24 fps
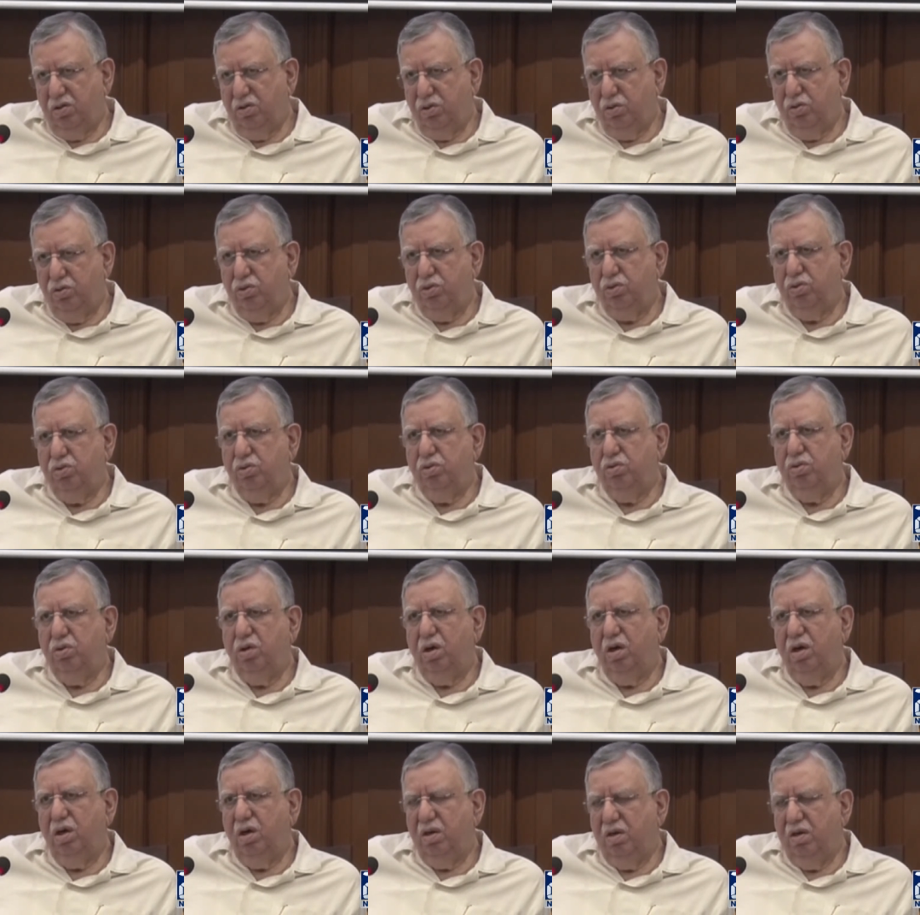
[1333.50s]
to, to,
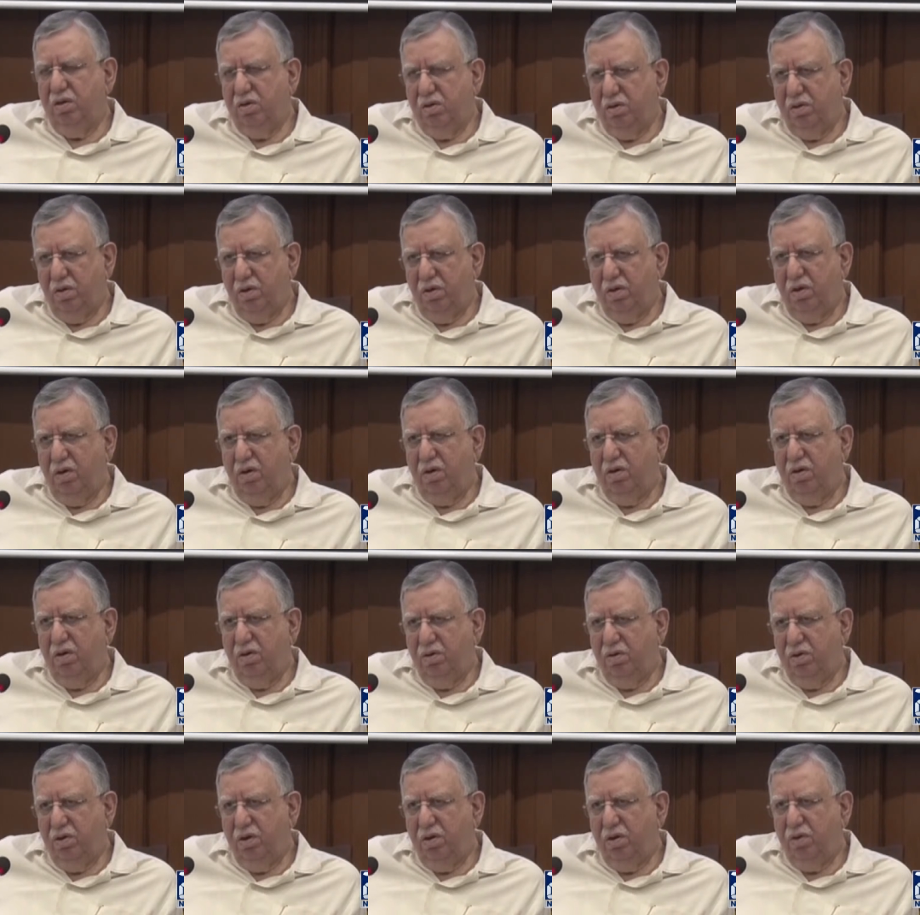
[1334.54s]
uh,
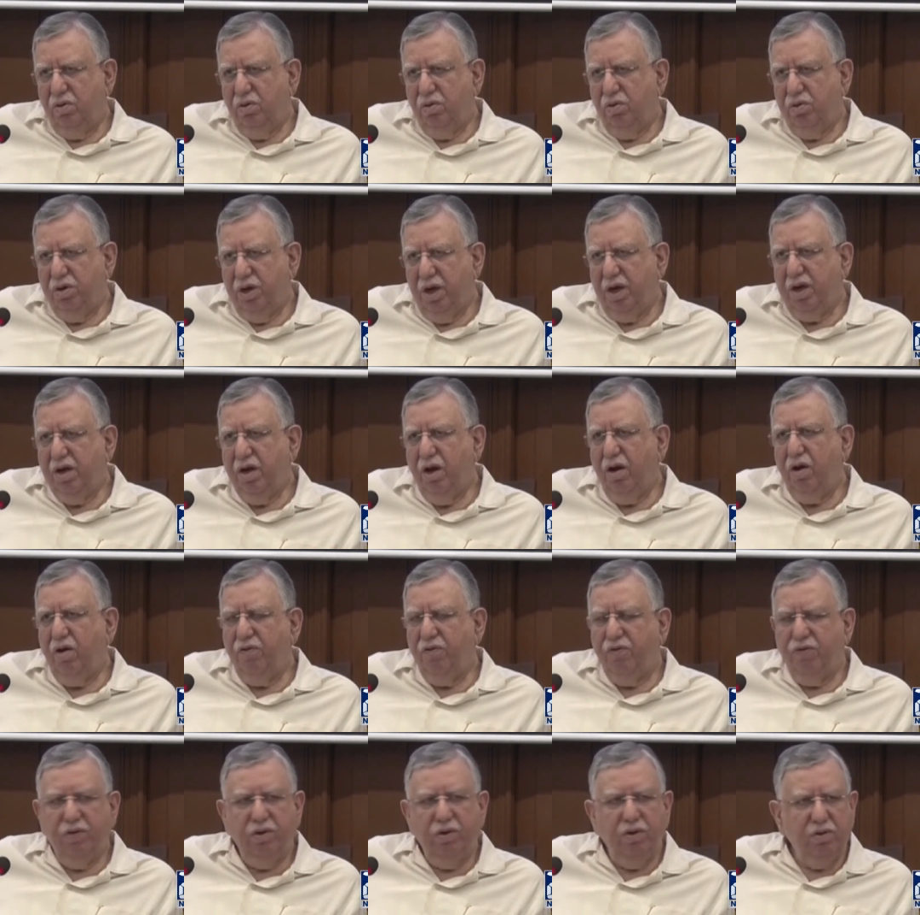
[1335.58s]
to take care
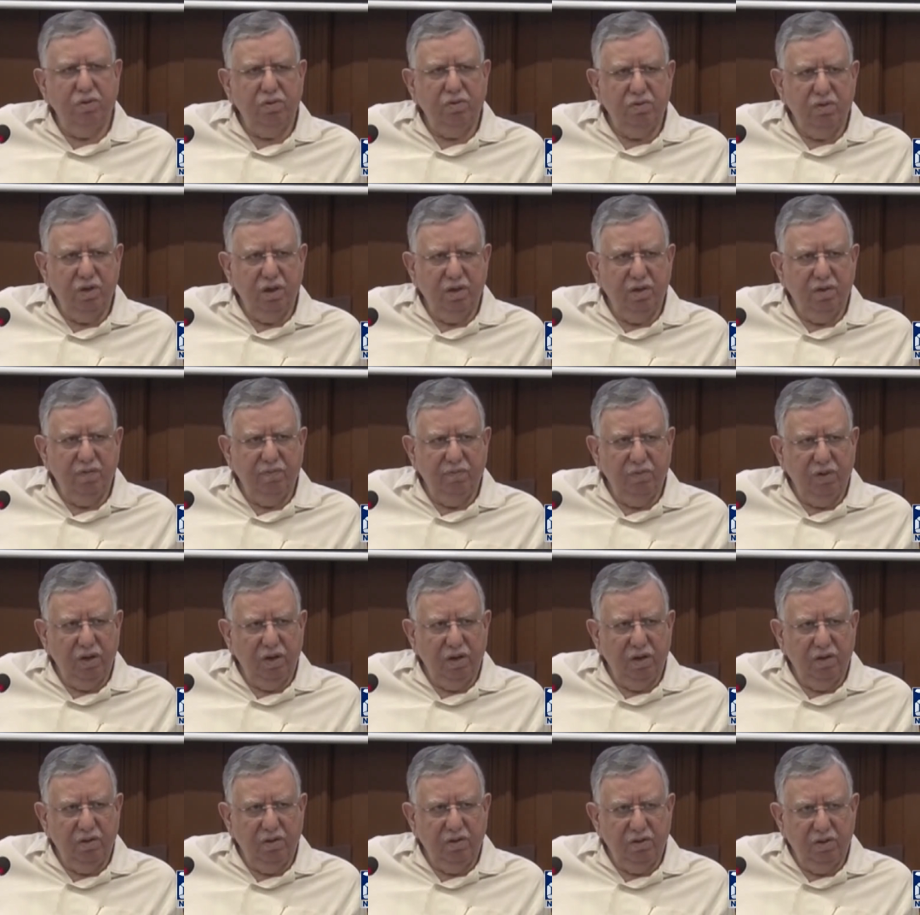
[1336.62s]
of, you know, uh,
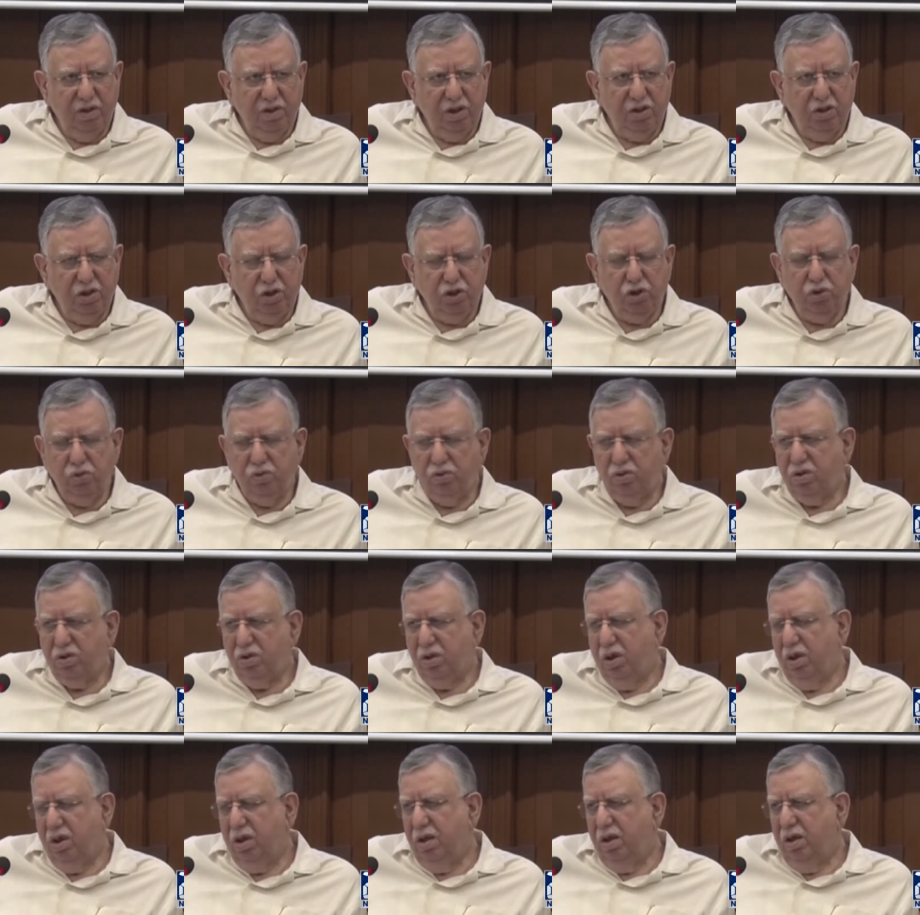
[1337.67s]
uh, these issues.
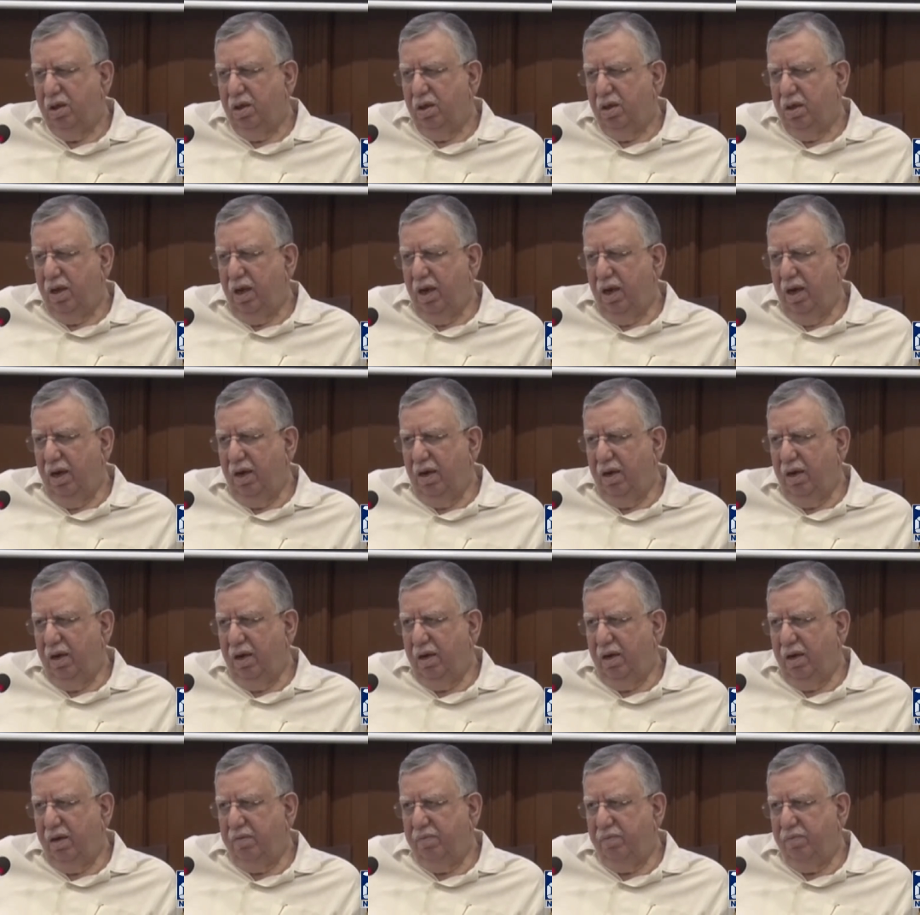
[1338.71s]
And
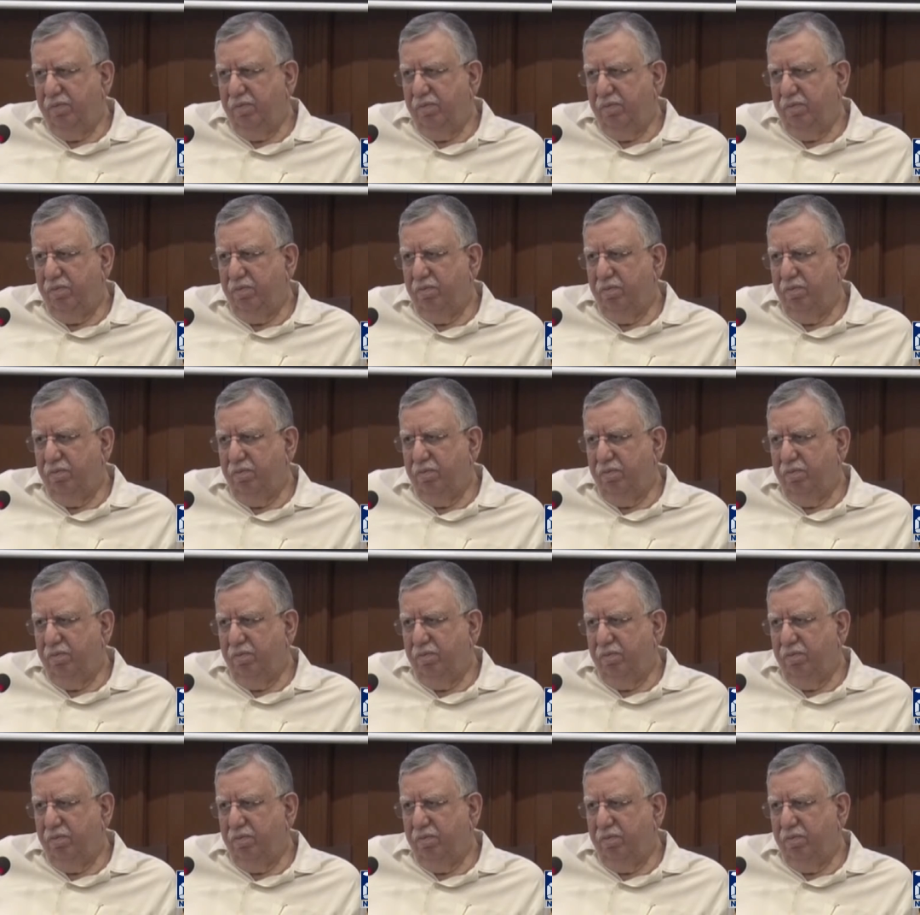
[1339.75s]
uh,